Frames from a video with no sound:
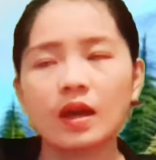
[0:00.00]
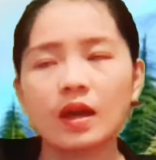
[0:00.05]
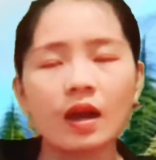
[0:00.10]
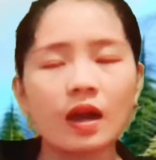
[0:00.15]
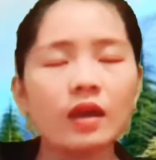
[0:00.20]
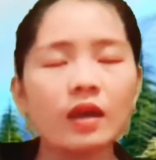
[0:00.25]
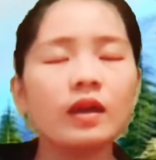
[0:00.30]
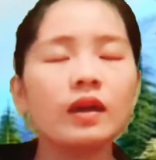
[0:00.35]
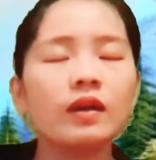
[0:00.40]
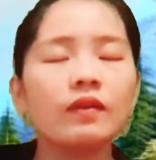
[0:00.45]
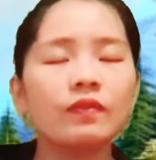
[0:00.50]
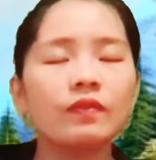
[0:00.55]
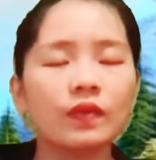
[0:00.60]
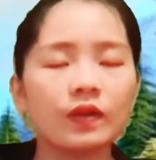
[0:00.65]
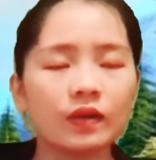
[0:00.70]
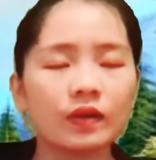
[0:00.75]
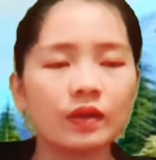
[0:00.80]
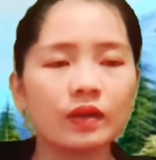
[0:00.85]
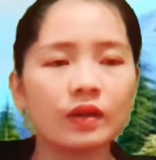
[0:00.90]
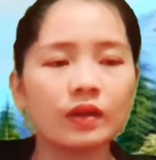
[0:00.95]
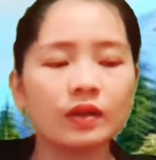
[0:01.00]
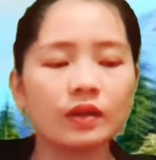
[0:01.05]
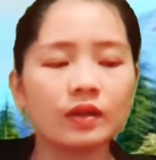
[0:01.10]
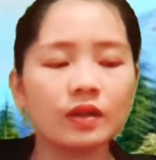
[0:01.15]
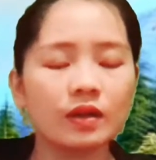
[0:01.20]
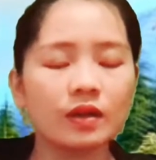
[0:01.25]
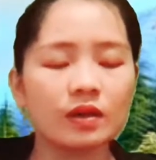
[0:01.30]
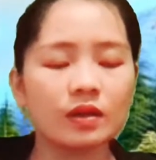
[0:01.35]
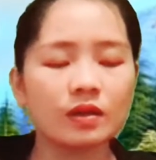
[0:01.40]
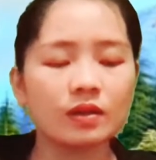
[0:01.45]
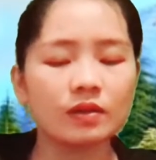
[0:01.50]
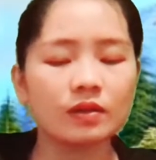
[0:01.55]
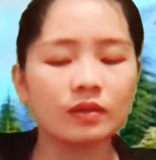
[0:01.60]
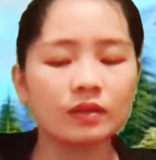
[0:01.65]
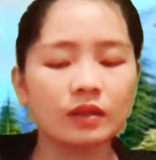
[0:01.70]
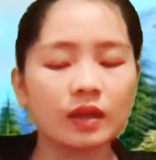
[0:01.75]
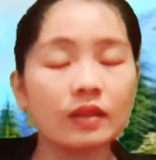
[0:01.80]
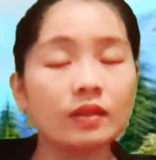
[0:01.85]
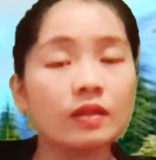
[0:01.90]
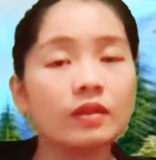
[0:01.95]
I have heard
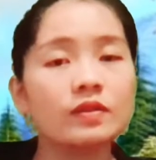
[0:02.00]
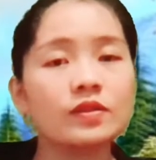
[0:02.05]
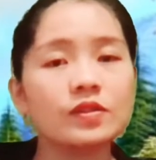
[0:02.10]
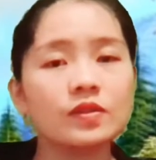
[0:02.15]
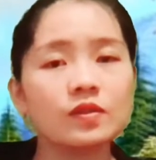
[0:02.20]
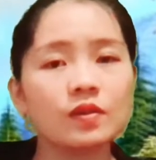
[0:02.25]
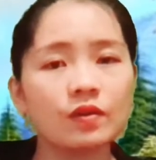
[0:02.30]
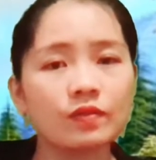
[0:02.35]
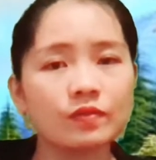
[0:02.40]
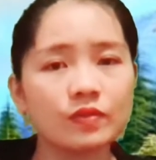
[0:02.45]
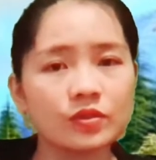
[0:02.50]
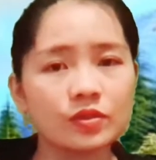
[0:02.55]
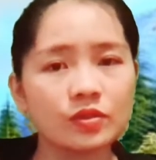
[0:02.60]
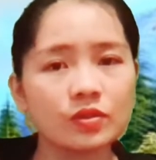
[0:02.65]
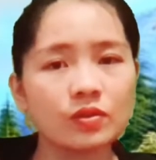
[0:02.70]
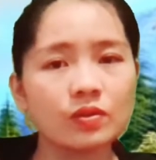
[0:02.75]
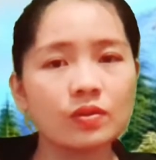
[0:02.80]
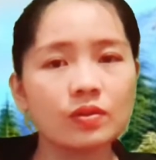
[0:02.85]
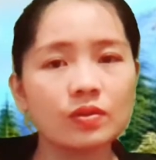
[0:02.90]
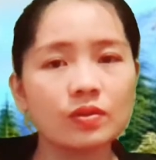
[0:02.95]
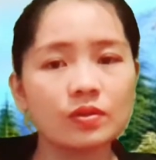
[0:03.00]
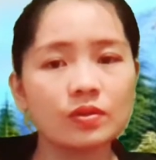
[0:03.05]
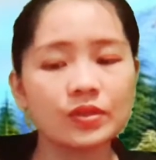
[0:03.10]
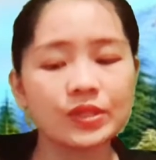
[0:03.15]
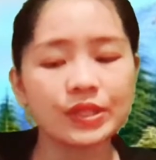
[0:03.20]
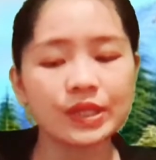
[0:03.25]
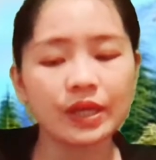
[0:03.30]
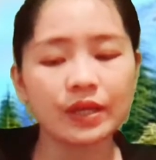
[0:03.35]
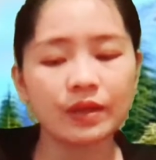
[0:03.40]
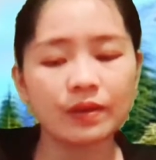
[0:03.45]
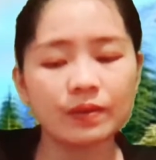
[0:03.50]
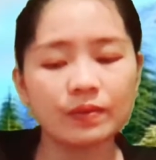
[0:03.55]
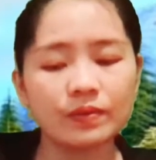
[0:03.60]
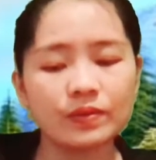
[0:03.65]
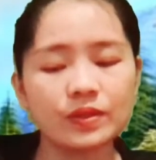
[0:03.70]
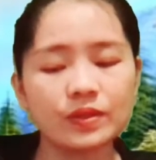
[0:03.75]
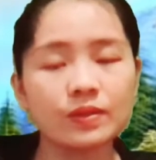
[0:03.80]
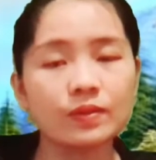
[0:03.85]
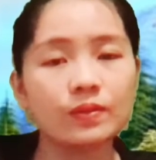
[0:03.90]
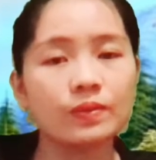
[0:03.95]
titles of the songs and
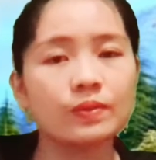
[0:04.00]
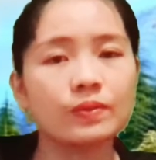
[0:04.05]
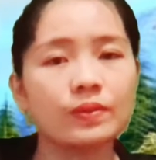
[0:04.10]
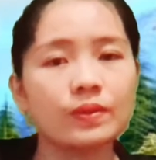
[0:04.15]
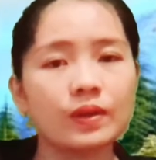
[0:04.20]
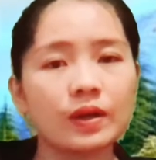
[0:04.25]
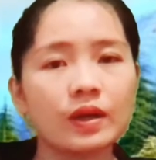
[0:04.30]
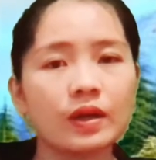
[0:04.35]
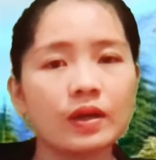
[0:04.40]
also